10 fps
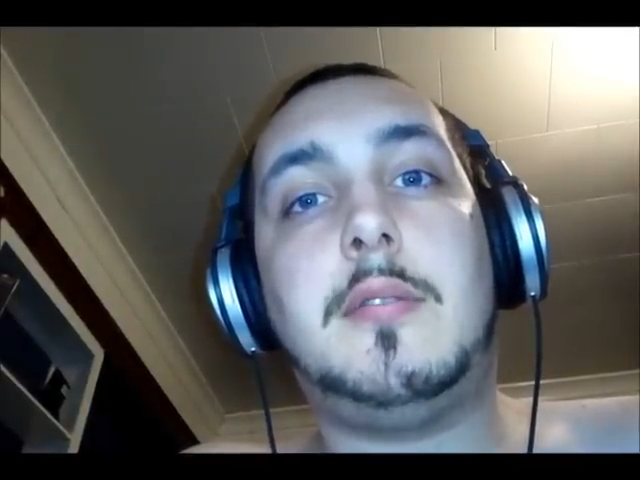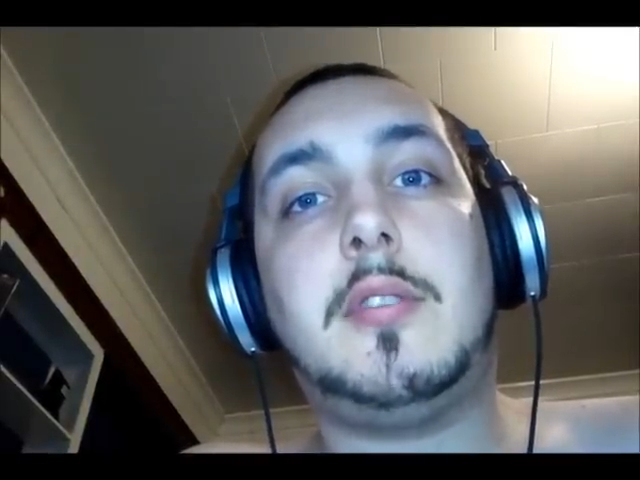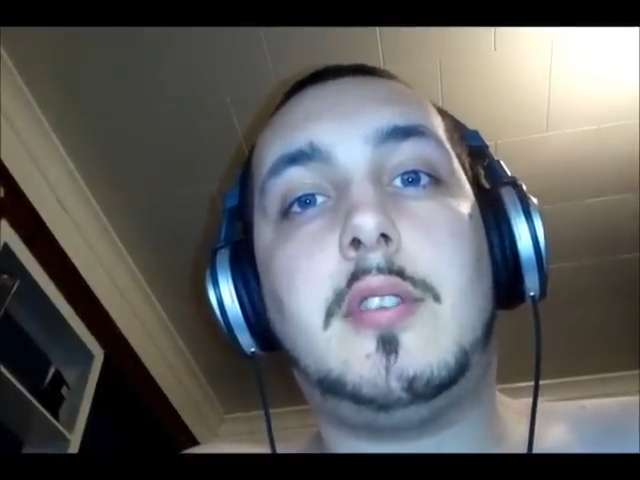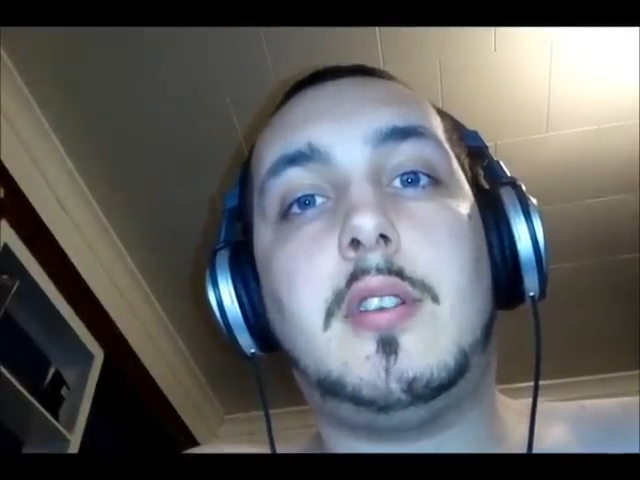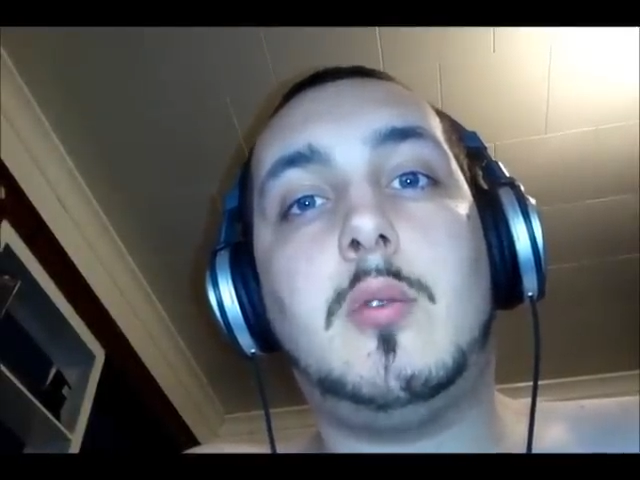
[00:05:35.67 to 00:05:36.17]

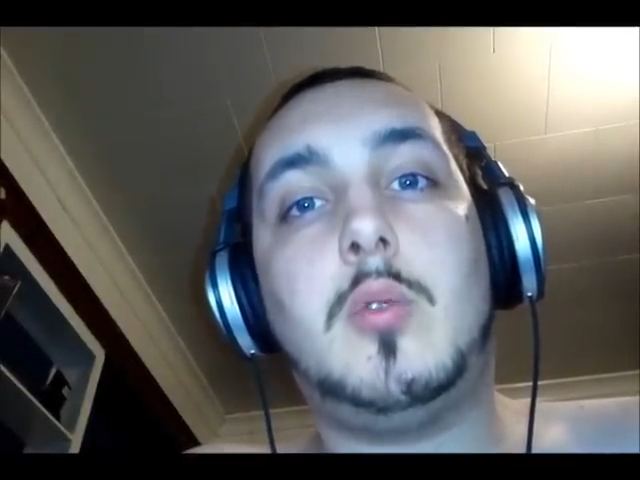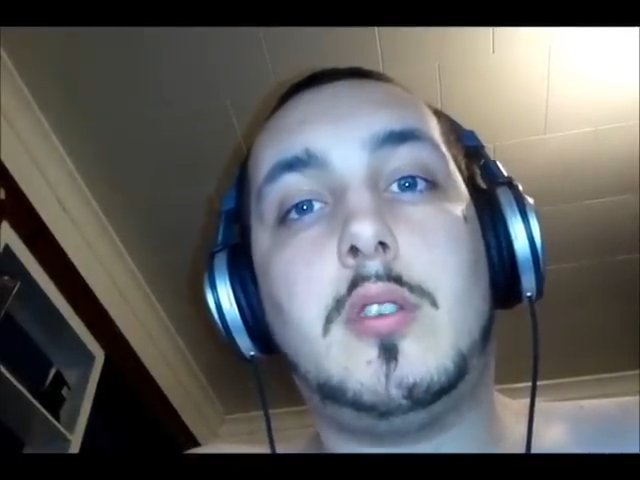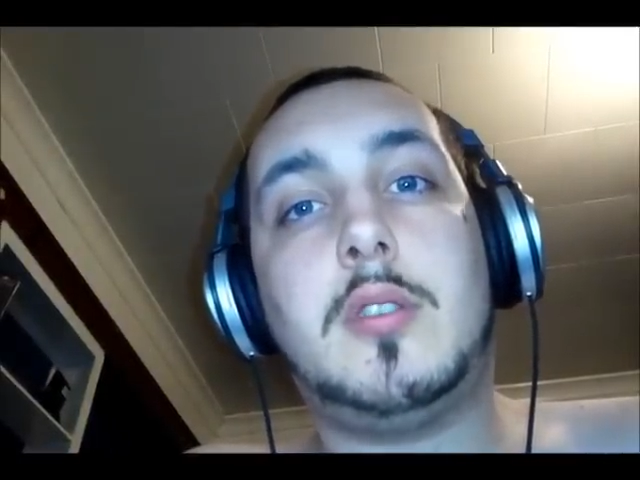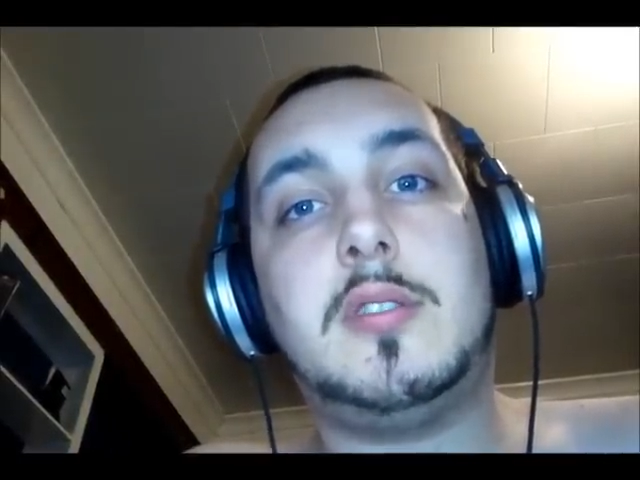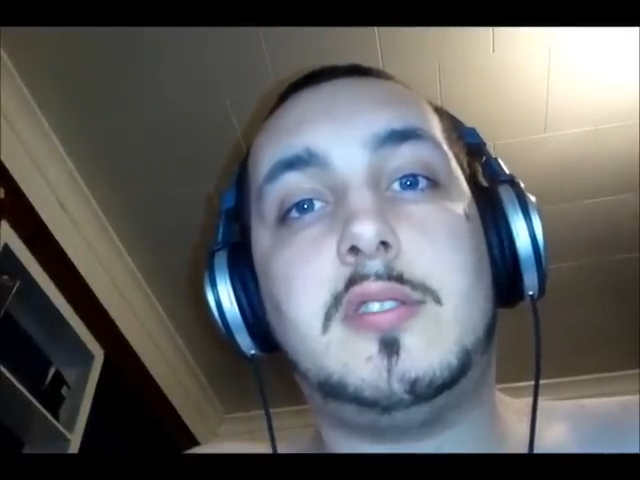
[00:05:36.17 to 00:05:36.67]
everything
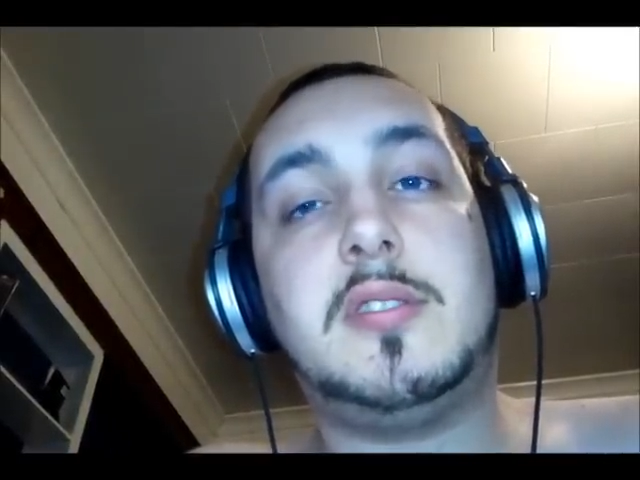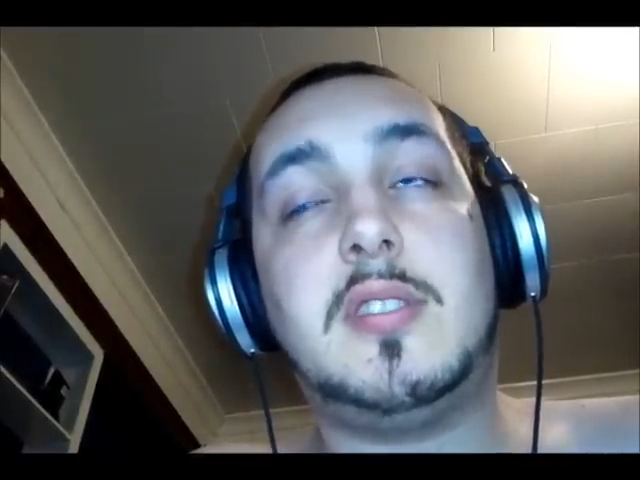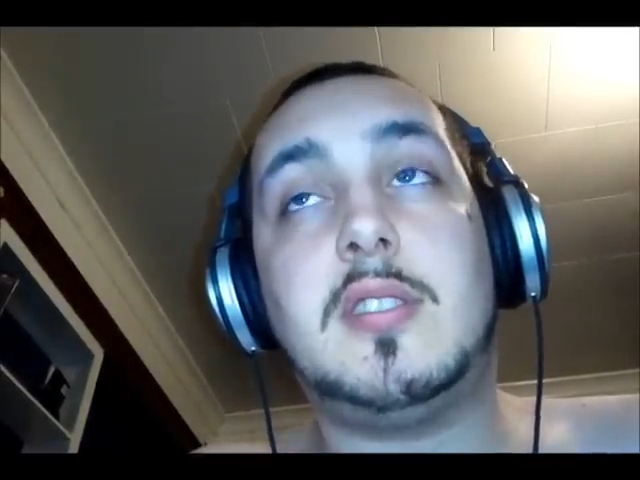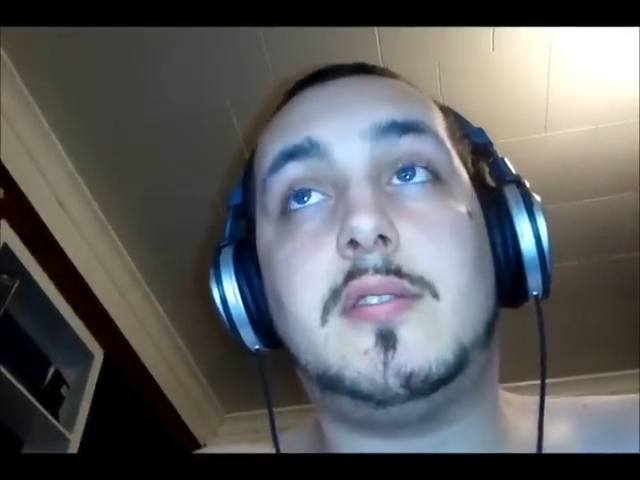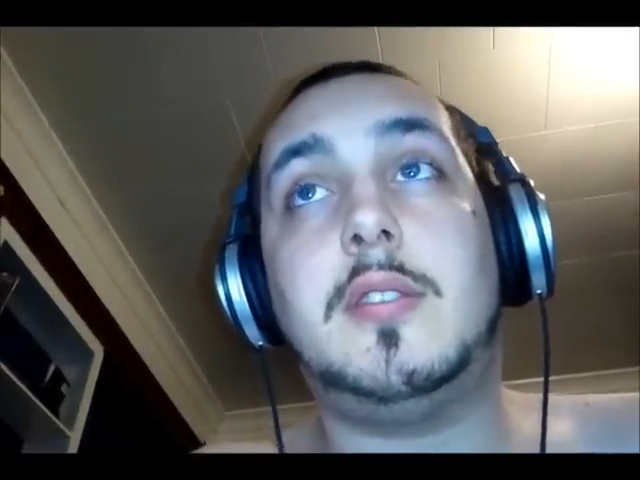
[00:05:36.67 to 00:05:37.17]
works and
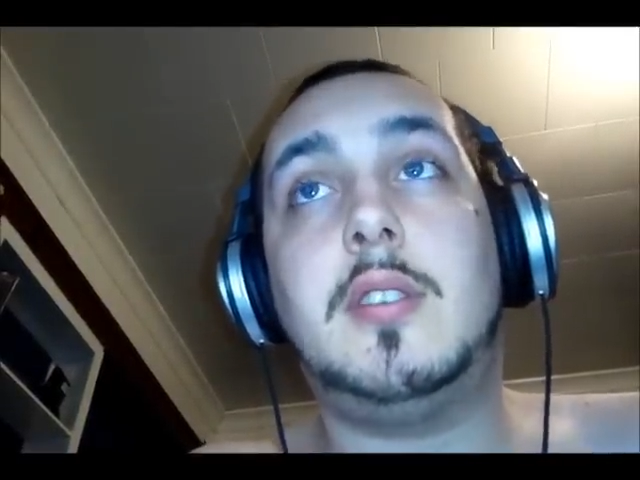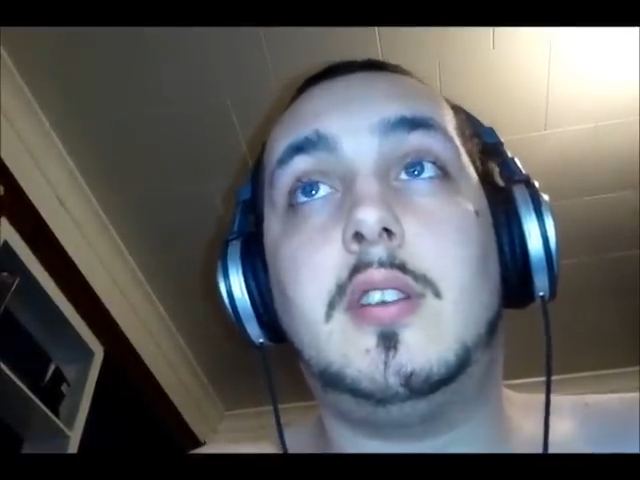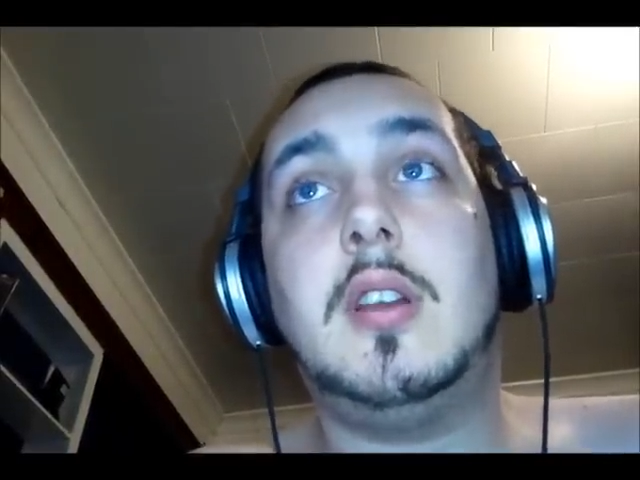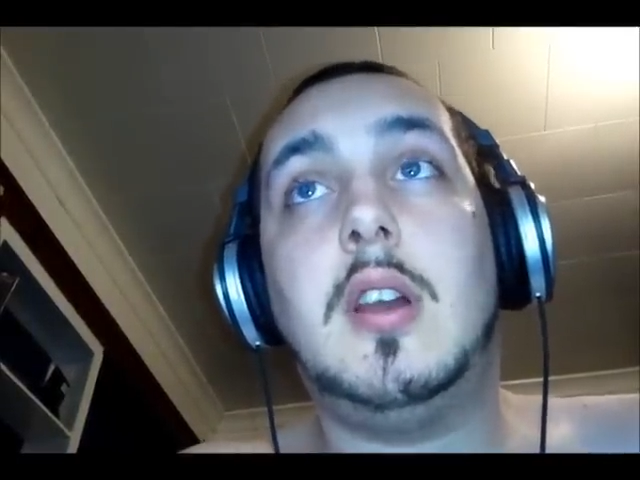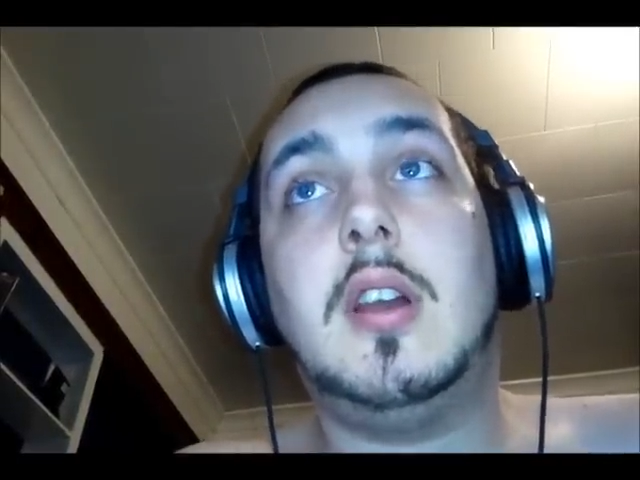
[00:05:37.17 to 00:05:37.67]

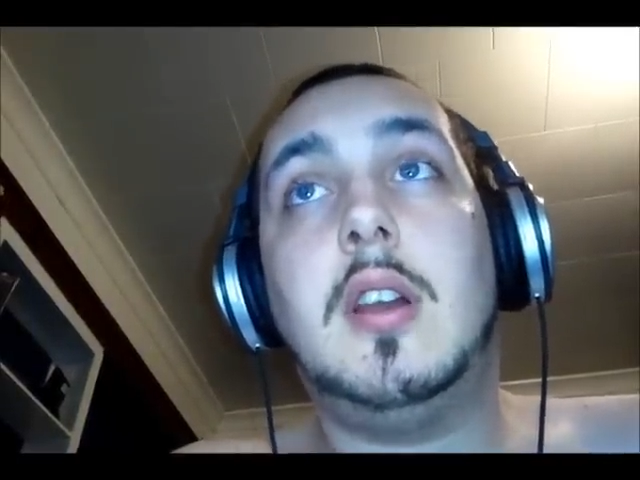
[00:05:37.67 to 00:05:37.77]
successfully,